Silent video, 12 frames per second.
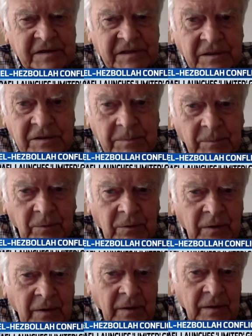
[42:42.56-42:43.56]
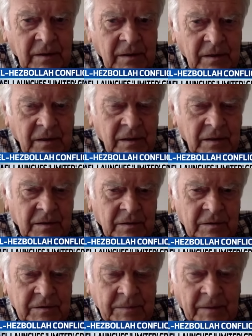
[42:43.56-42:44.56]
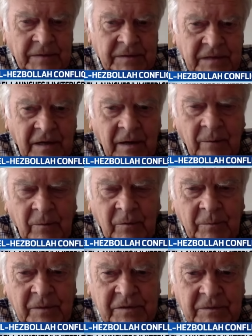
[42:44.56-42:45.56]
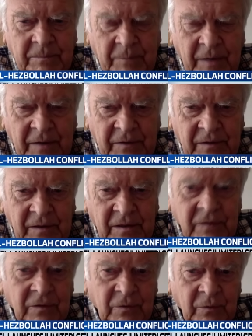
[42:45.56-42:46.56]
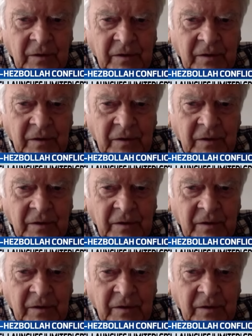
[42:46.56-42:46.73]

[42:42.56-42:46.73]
very sensible. He spent time with President Biden in the